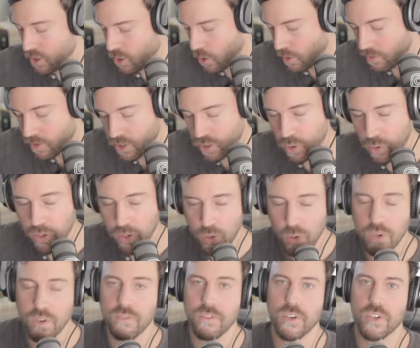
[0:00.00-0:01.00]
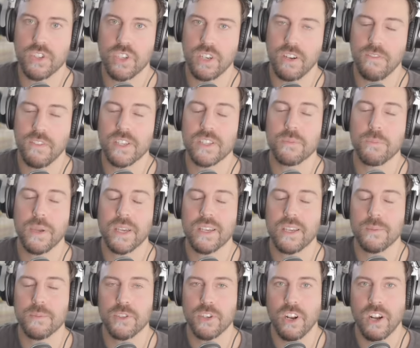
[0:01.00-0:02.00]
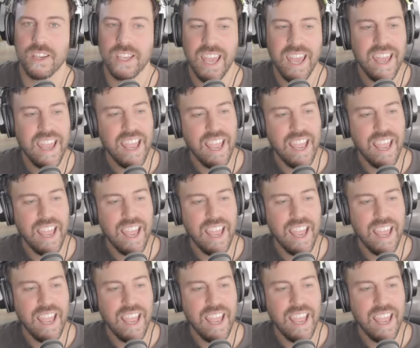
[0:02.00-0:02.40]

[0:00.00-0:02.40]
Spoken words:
You have a Toyota version of this pickup truck,